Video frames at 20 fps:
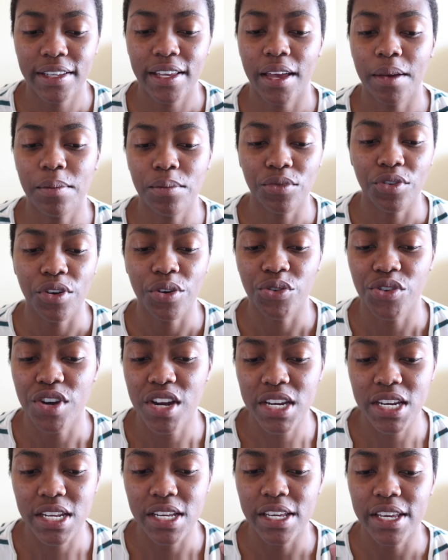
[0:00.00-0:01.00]

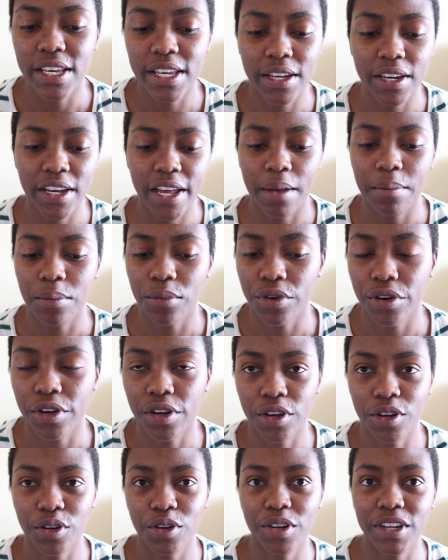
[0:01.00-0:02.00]
ready,
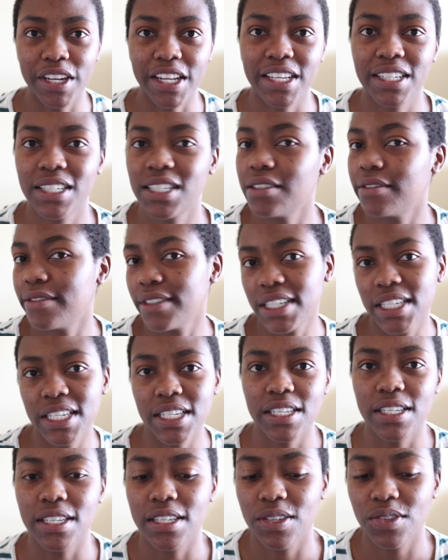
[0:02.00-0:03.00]
camera
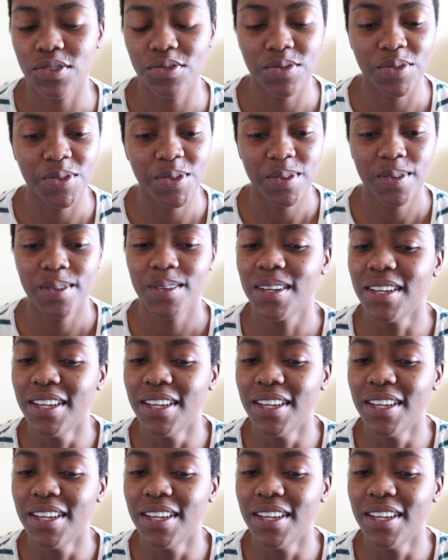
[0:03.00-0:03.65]
connectivity, you know.